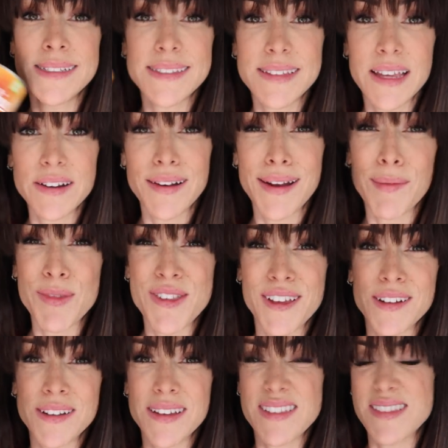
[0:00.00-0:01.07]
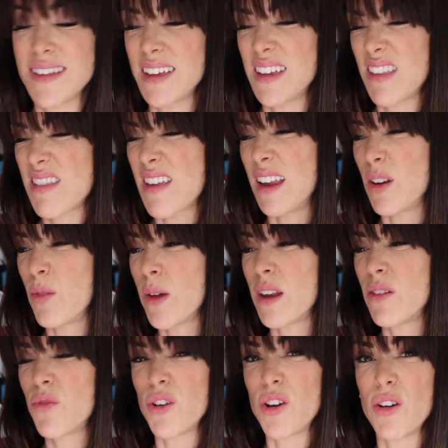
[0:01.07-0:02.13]
just get it on Amazon. It's like 10
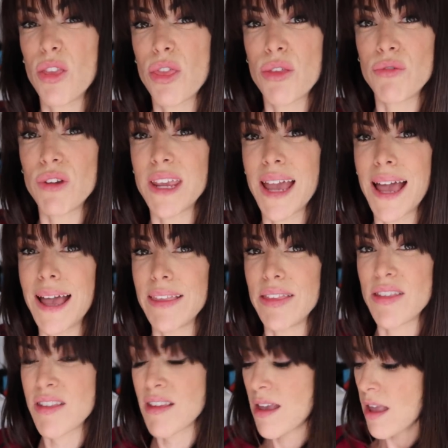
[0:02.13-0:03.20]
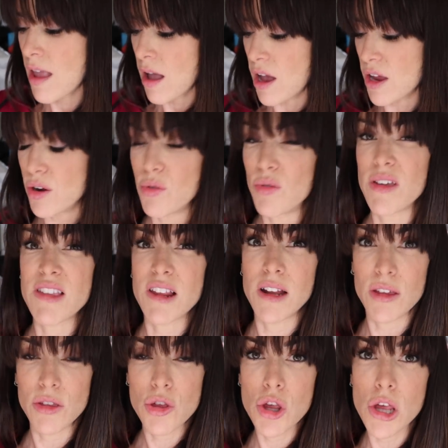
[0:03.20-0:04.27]
quid for 3 cans. I know it's a
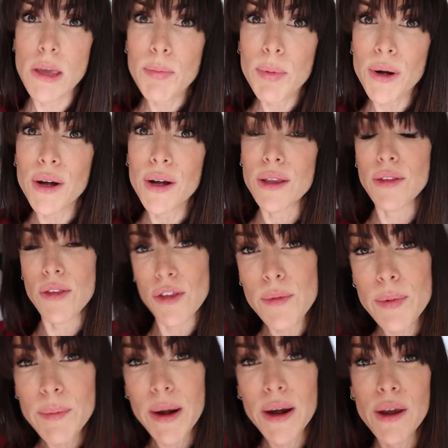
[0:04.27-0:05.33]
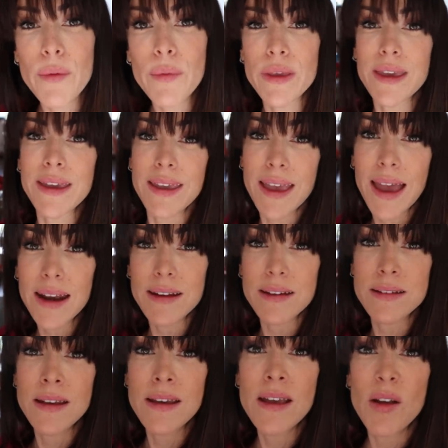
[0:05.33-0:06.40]
lot cheaper in the supermarket when you can get
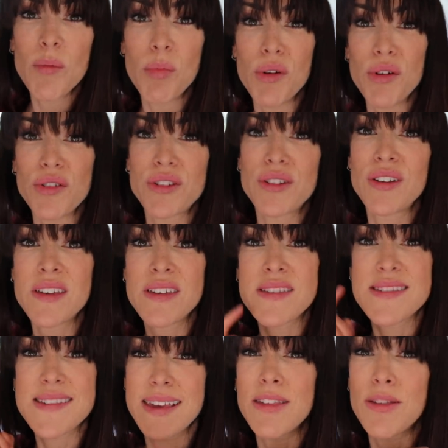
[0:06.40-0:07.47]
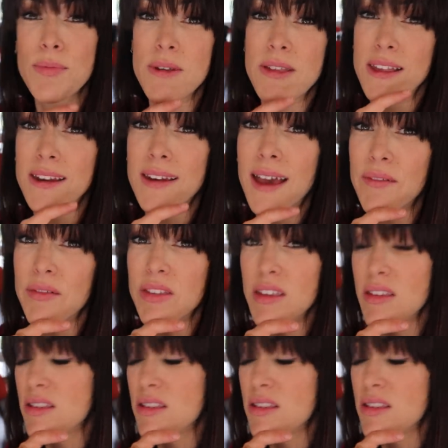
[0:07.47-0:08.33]
it, but Sainsbury's didn't have it